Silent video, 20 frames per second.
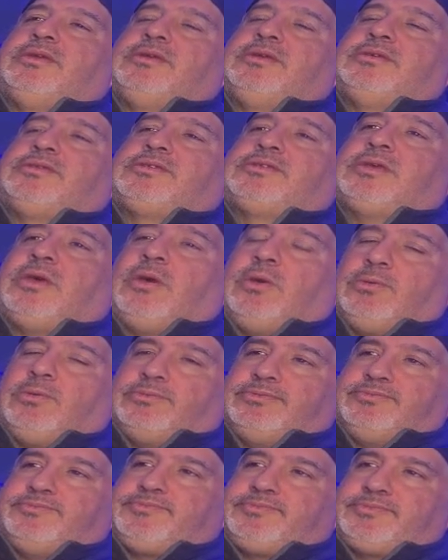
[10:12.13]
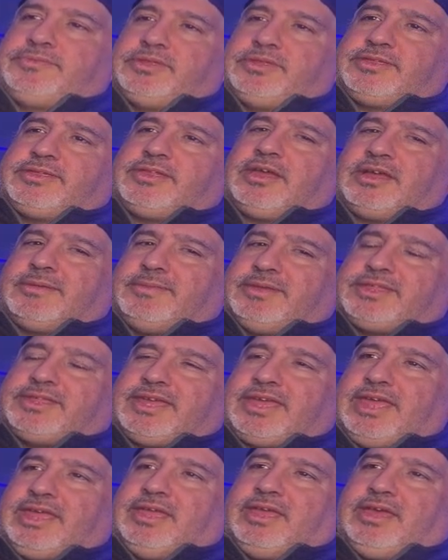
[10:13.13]
So let's talk about
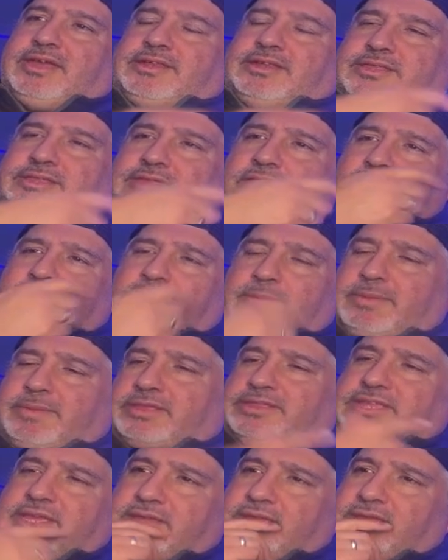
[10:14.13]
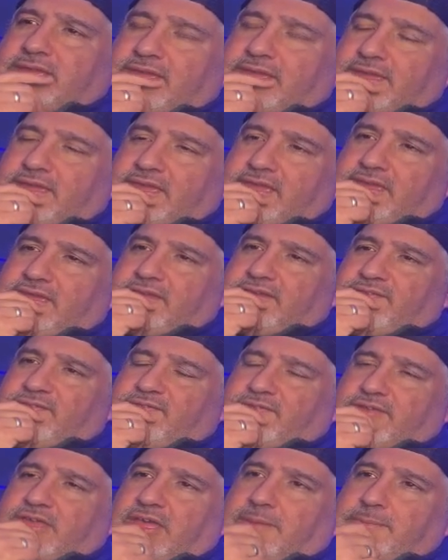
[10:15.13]
the let's talk about the
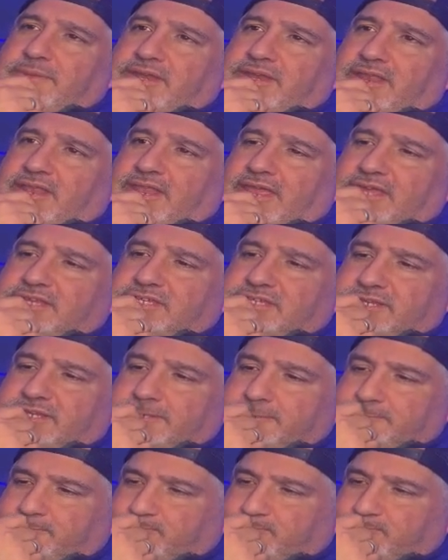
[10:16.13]
coming election.